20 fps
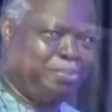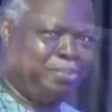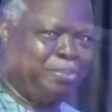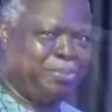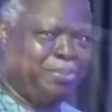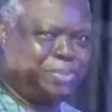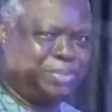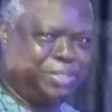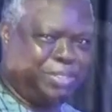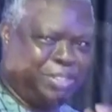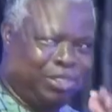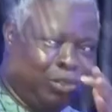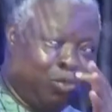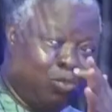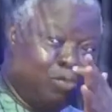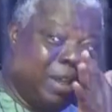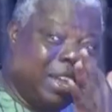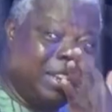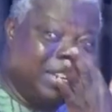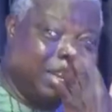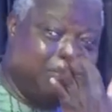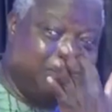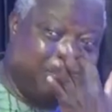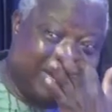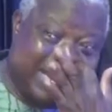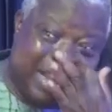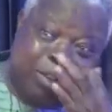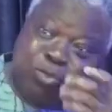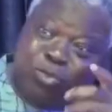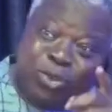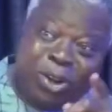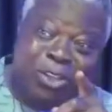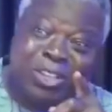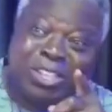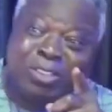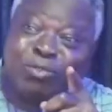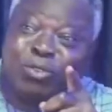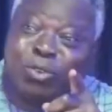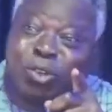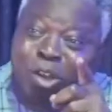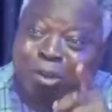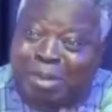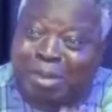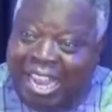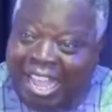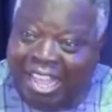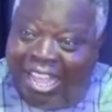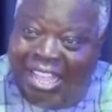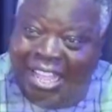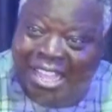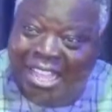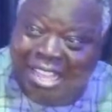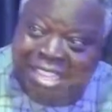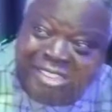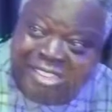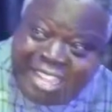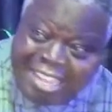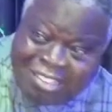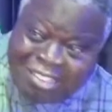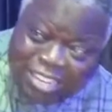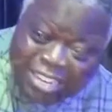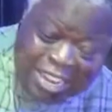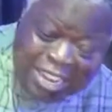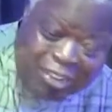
The woman, the mother could not even come near. He said, "It's in that room."